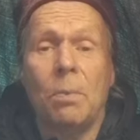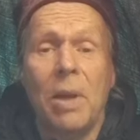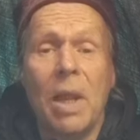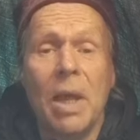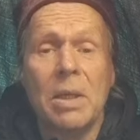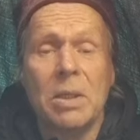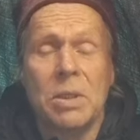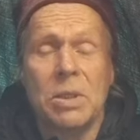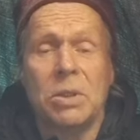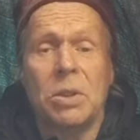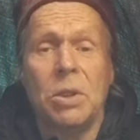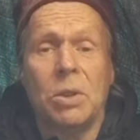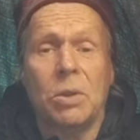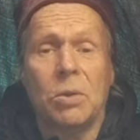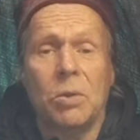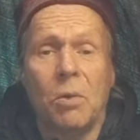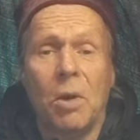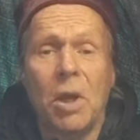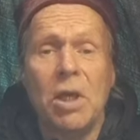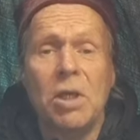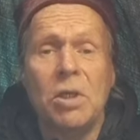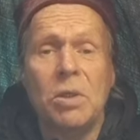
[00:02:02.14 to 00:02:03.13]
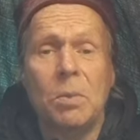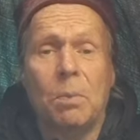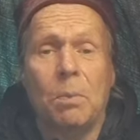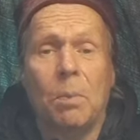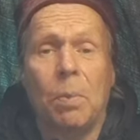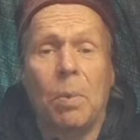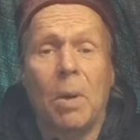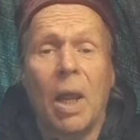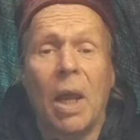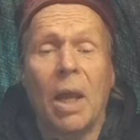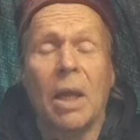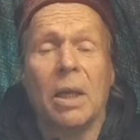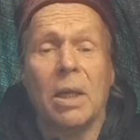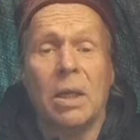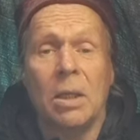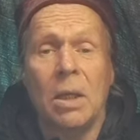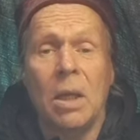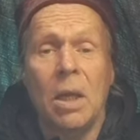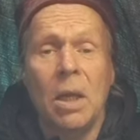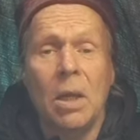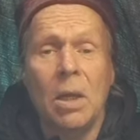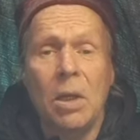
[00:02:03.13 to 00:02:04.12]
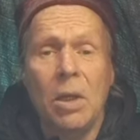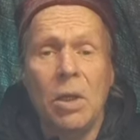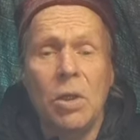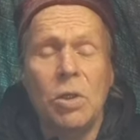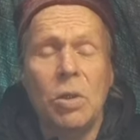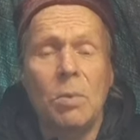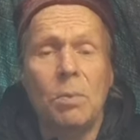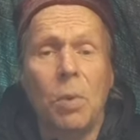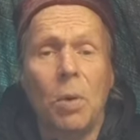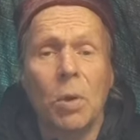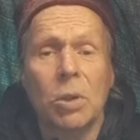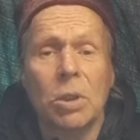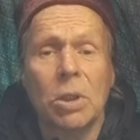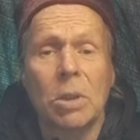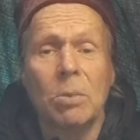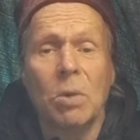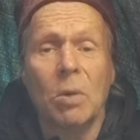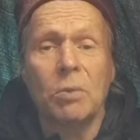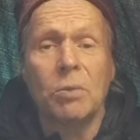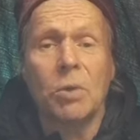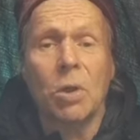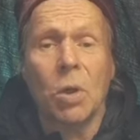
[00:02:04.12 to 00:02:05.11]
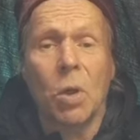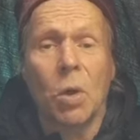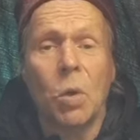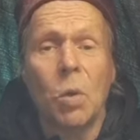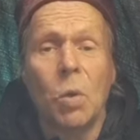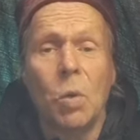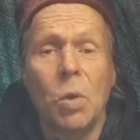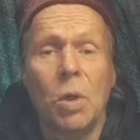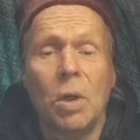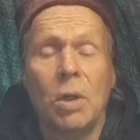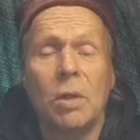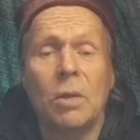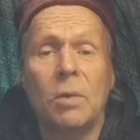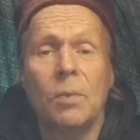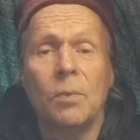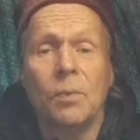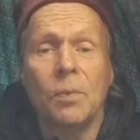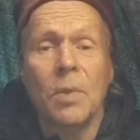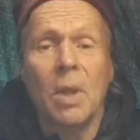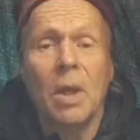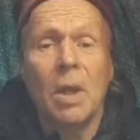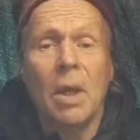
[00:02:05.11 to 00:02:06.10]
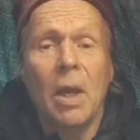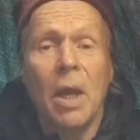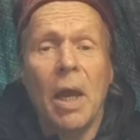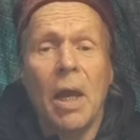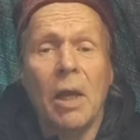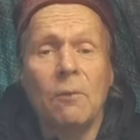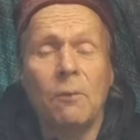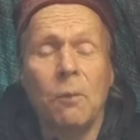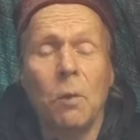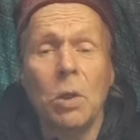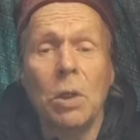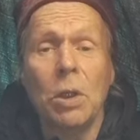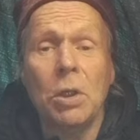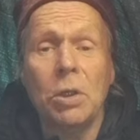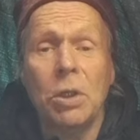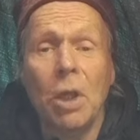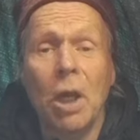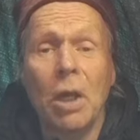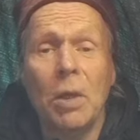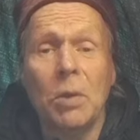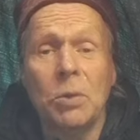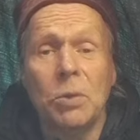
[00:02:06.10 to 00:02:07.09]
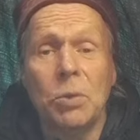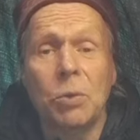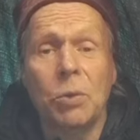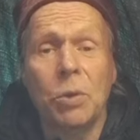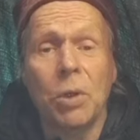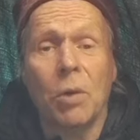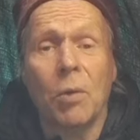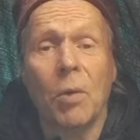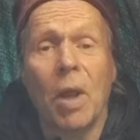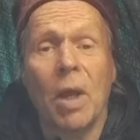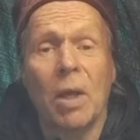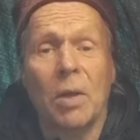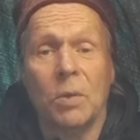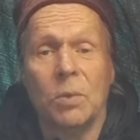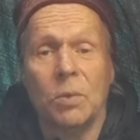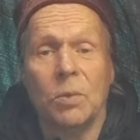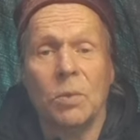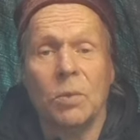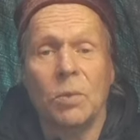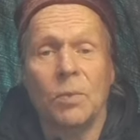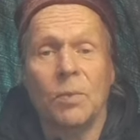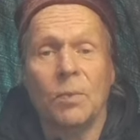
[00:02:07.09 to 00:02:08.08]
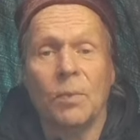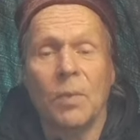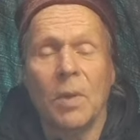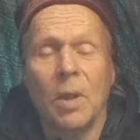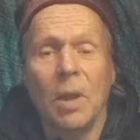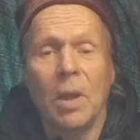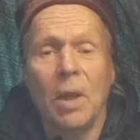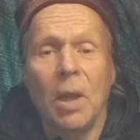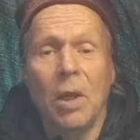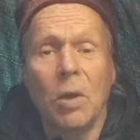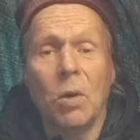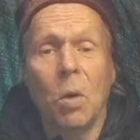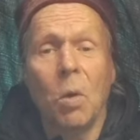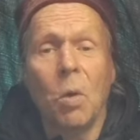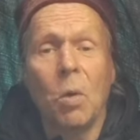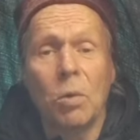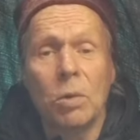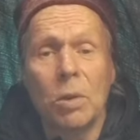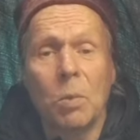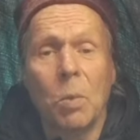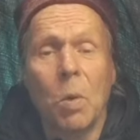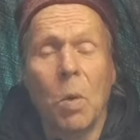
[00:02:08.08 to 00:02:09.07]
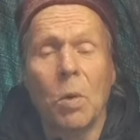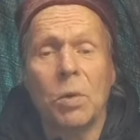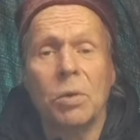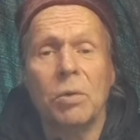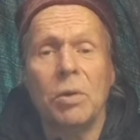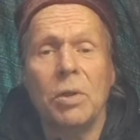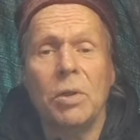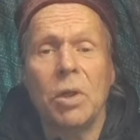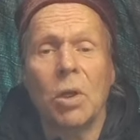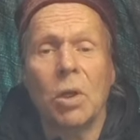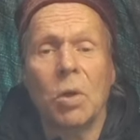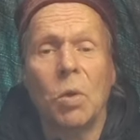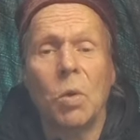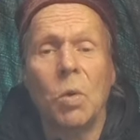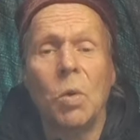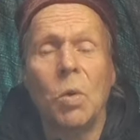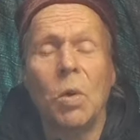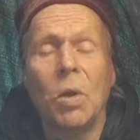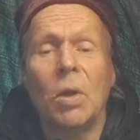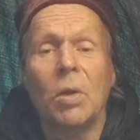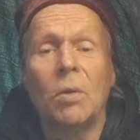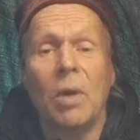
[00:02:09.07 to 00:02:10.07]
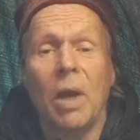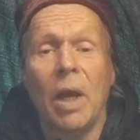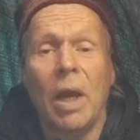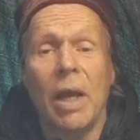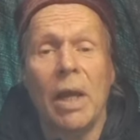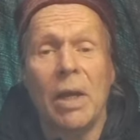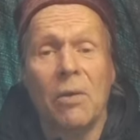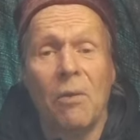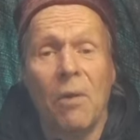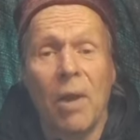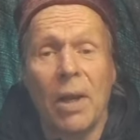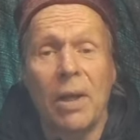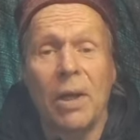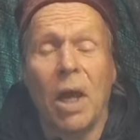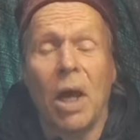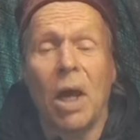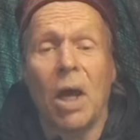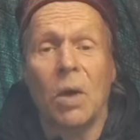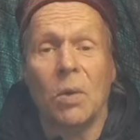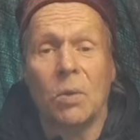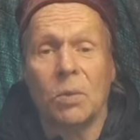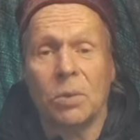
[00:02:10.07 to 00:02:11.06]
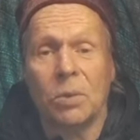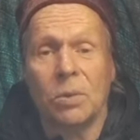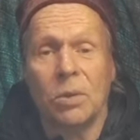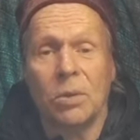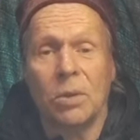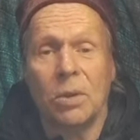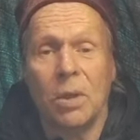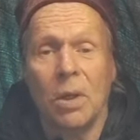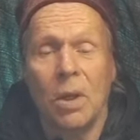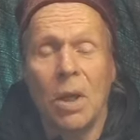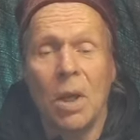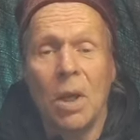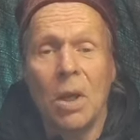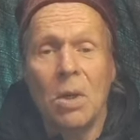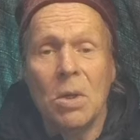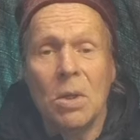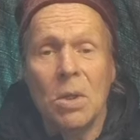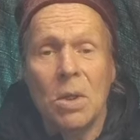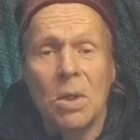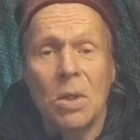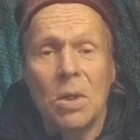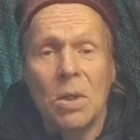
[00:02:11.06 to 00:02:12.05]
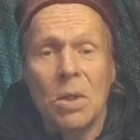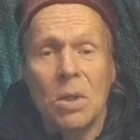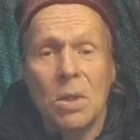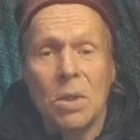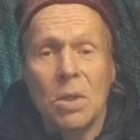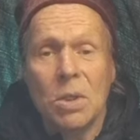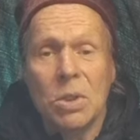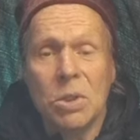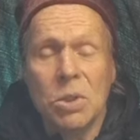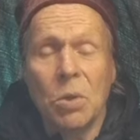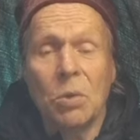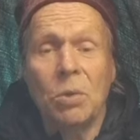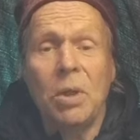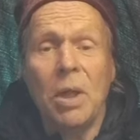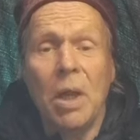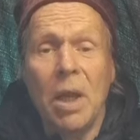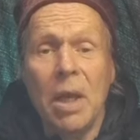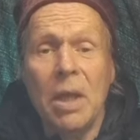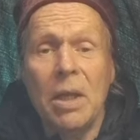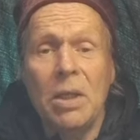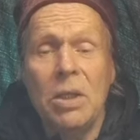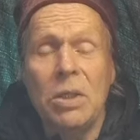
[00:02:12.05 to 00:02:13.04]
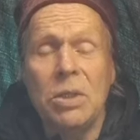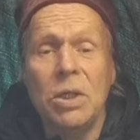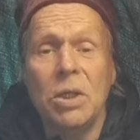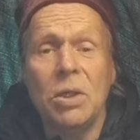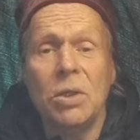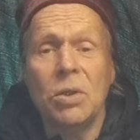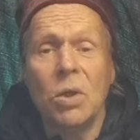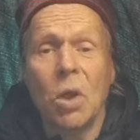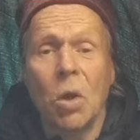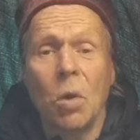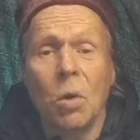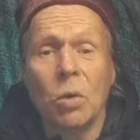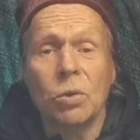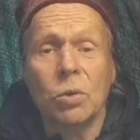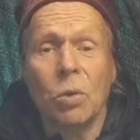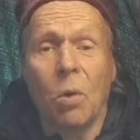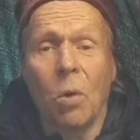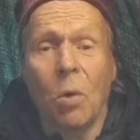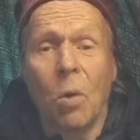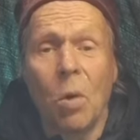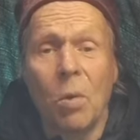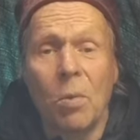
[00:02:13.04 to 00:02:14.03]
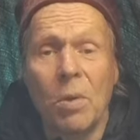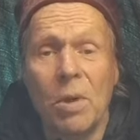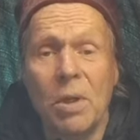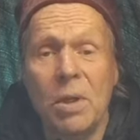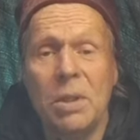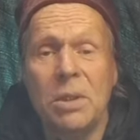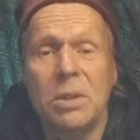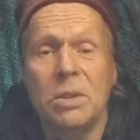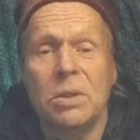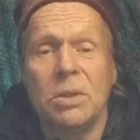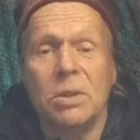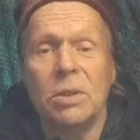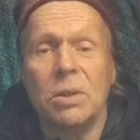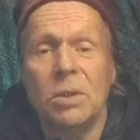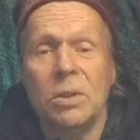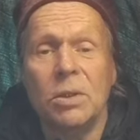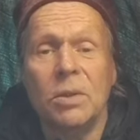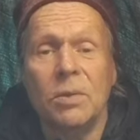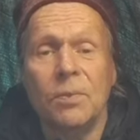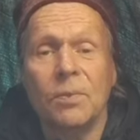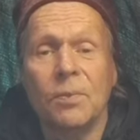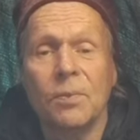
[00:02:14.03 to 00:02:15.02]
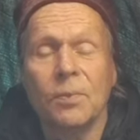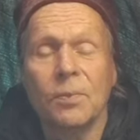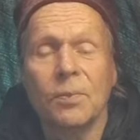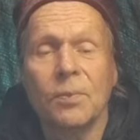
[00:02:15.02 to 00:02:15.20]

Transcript: plastic drain plug in the bottom of the cooler had fallen down to the ground. And all the water in the cooler had run out. So the engine got overheated.